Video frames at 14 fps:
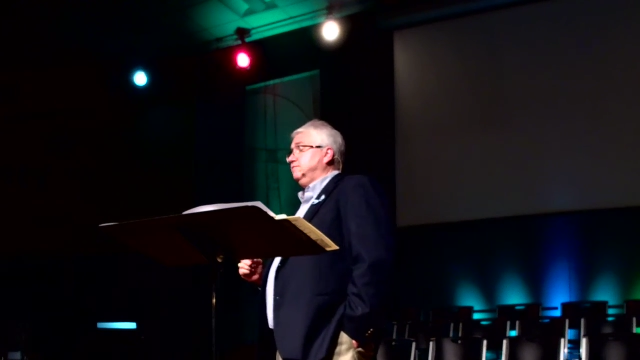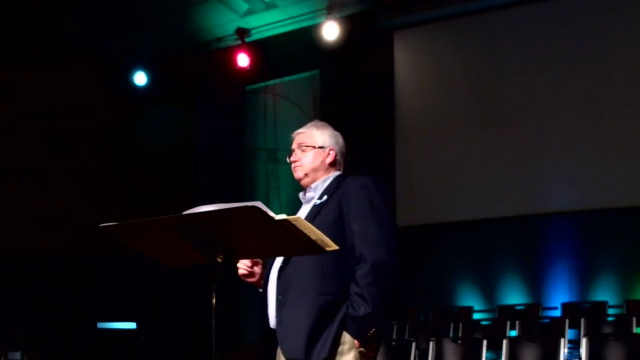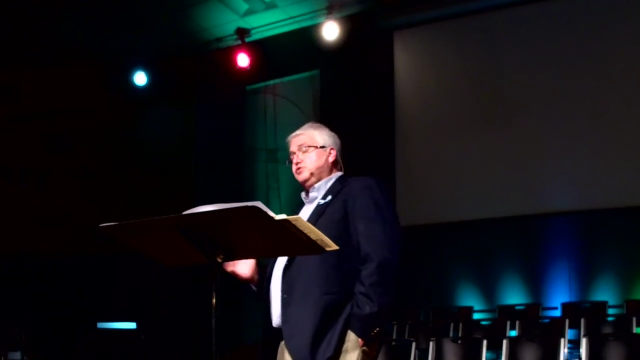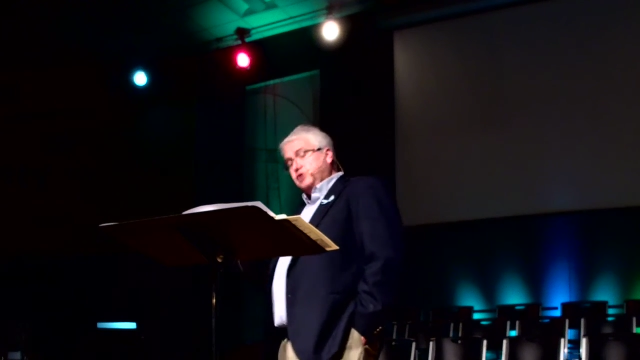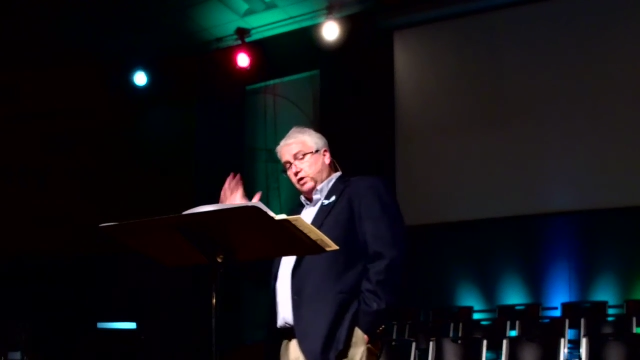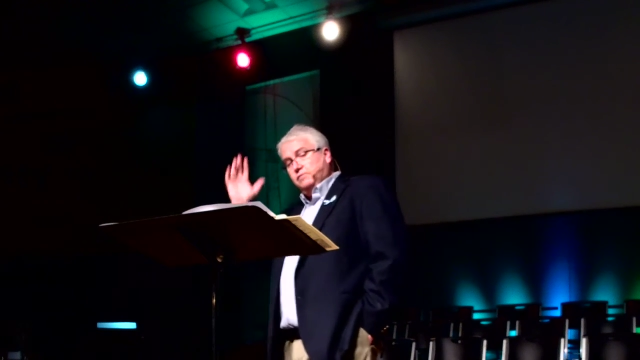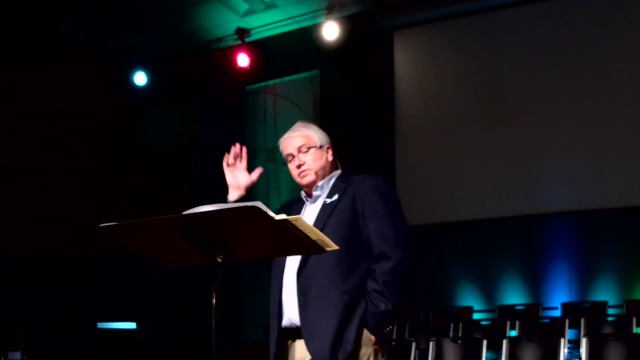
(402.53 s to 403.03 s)

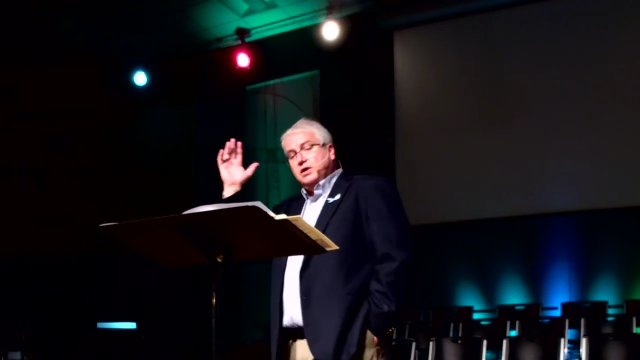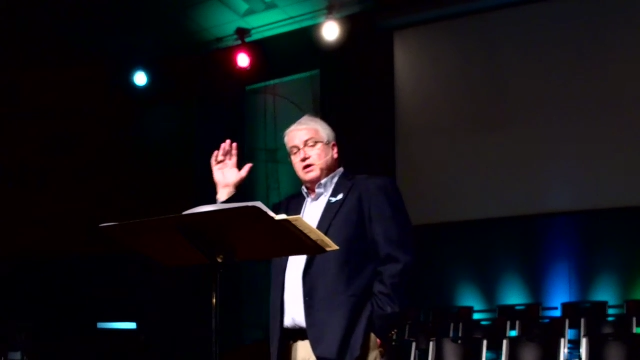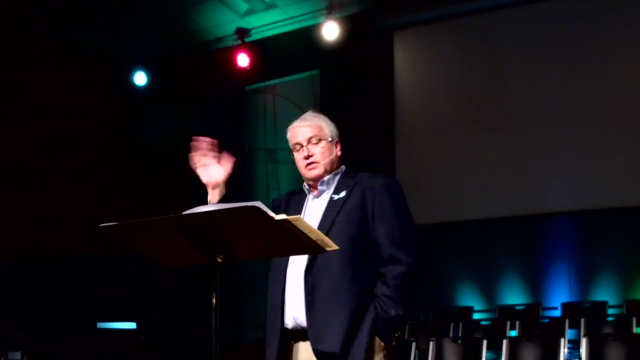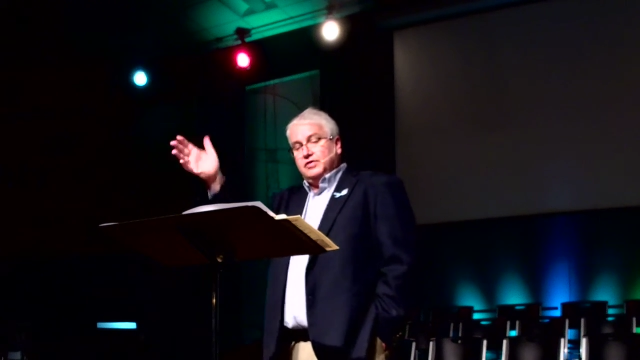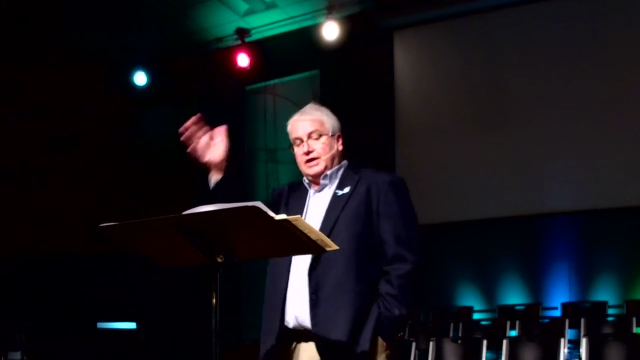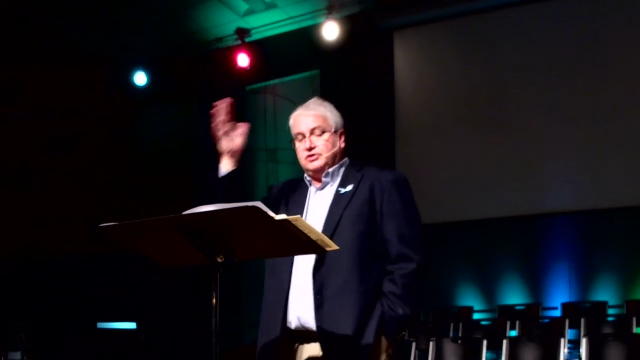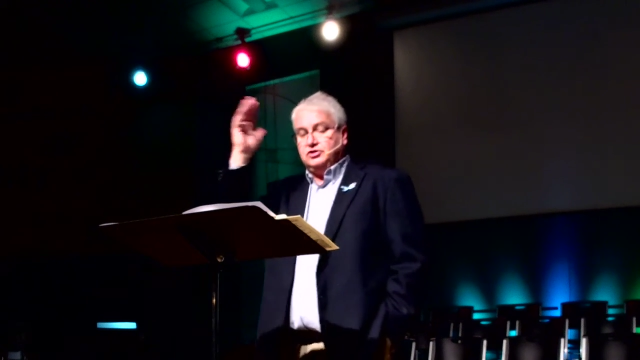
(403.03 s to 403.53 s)
So
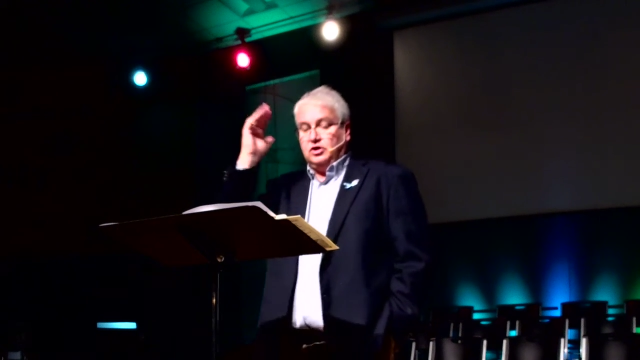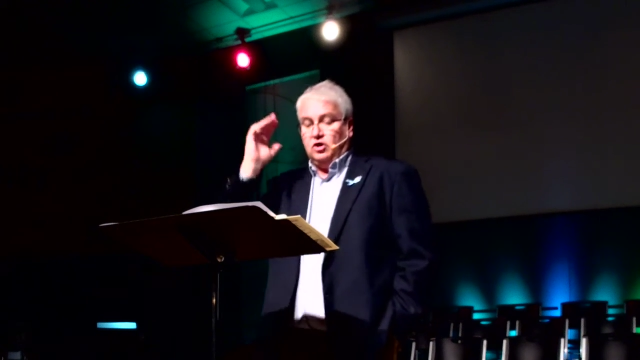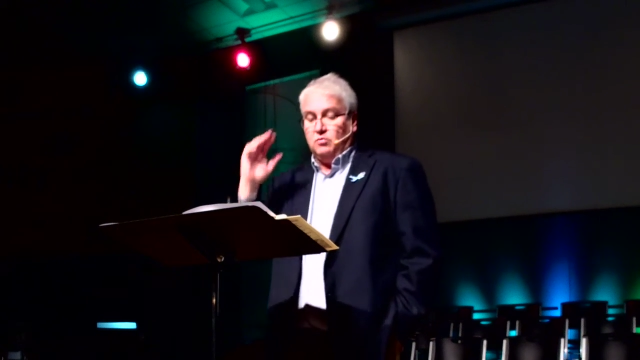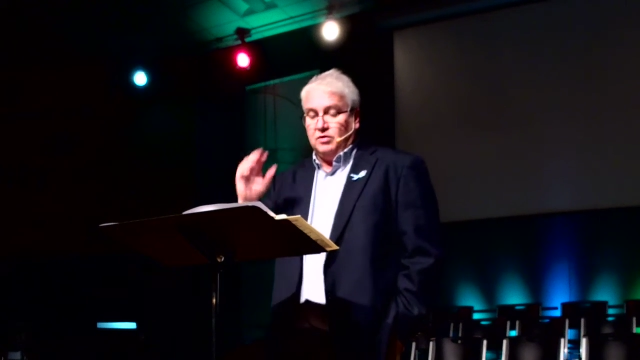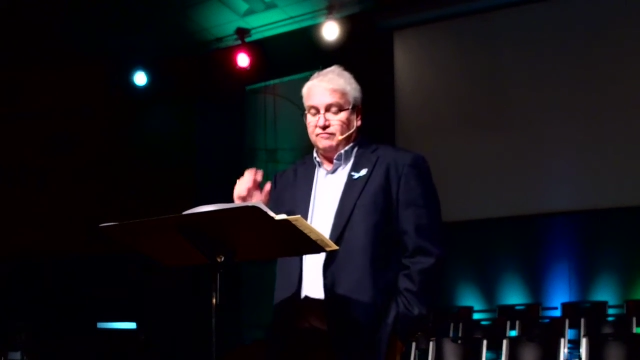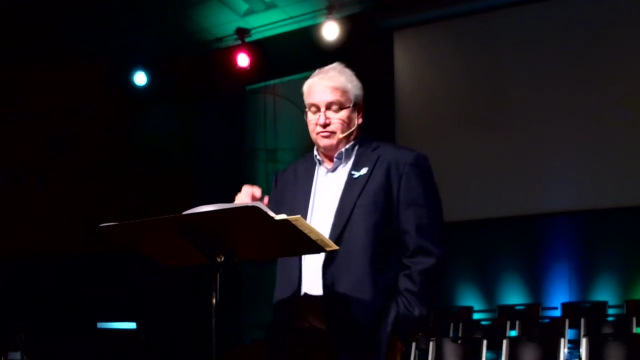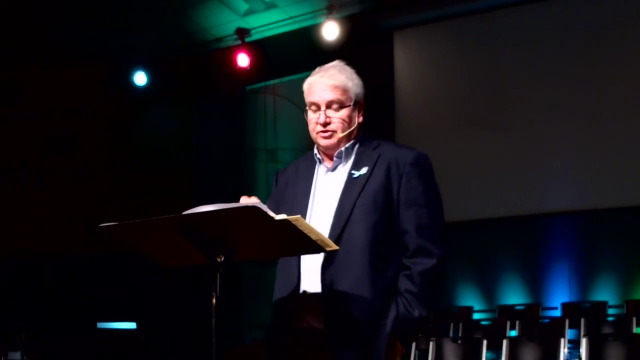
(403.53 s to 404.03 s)
that's your
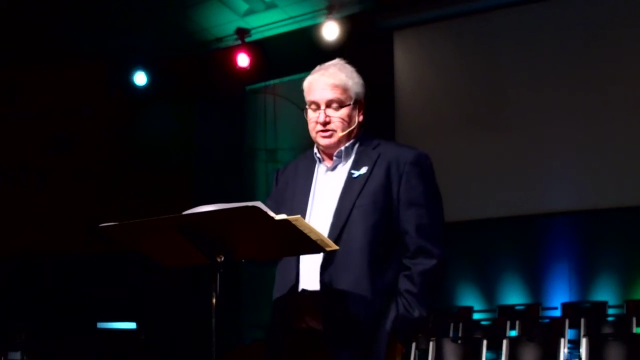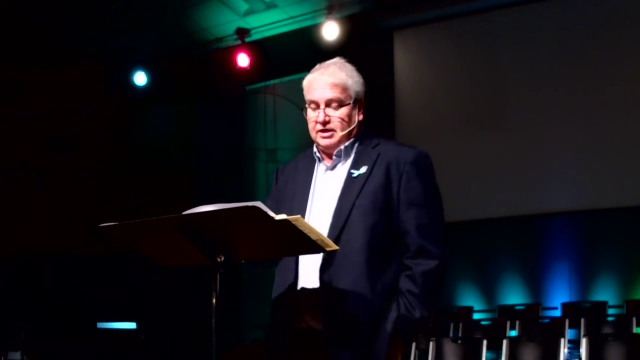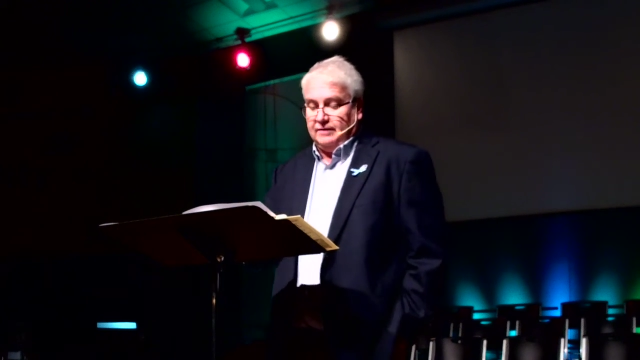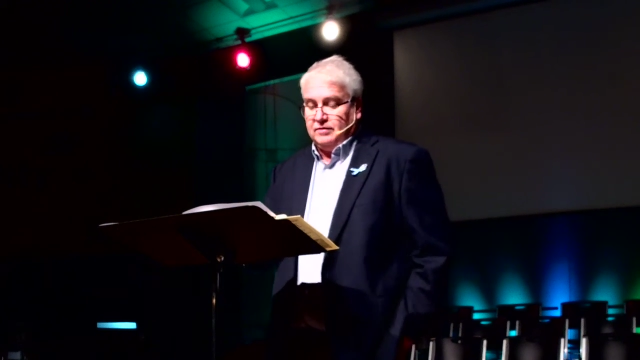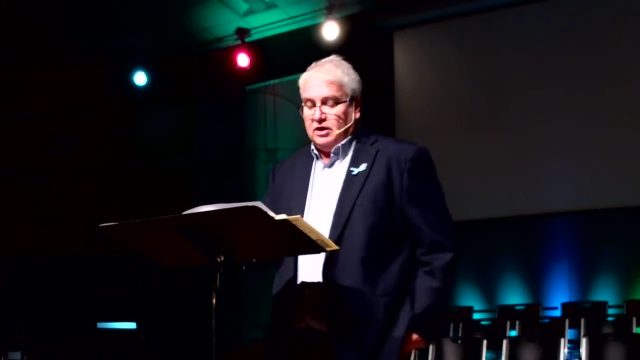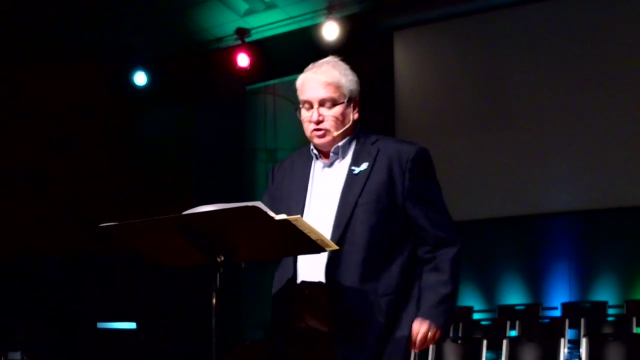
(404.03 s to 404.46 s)
homework for the day.